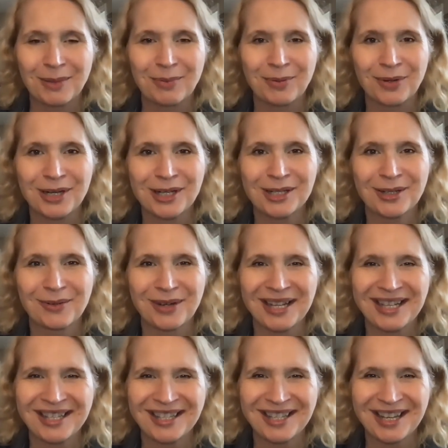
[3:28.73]

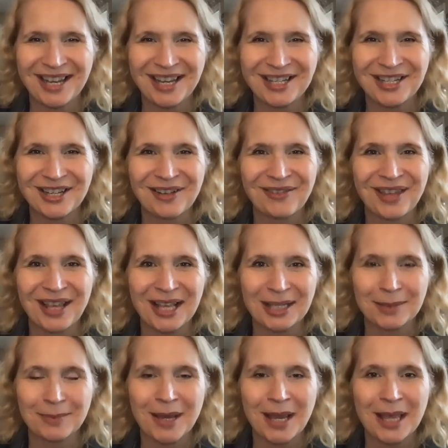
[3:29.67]
pre-screen stage of the
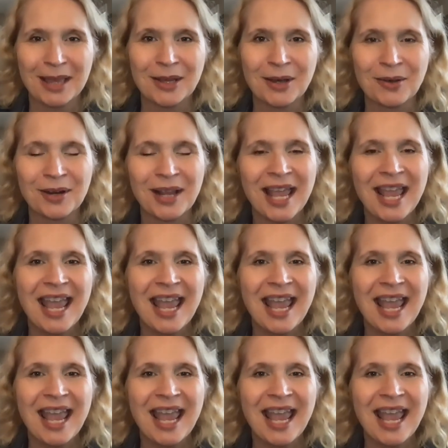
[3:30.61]
SBA loan.